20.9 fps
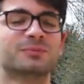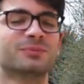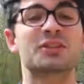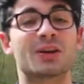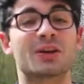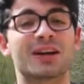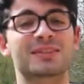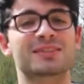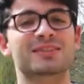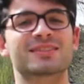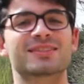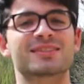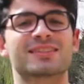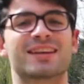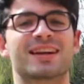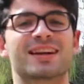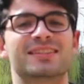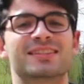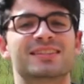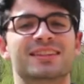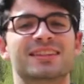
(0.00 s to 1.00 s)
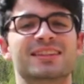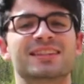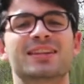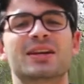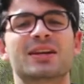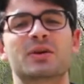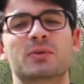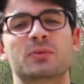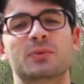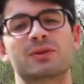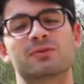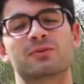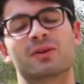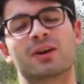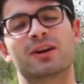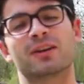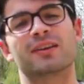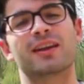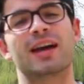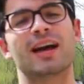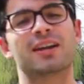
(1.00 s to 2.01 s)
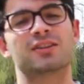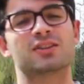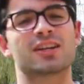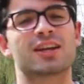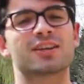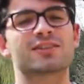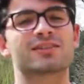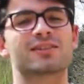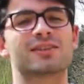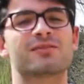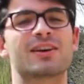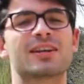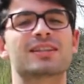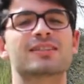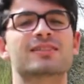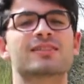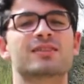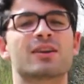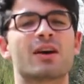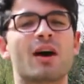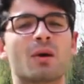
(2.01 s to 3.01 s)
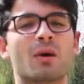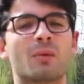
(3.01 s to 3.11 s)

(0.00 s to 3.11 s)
So as a society, we run educational events,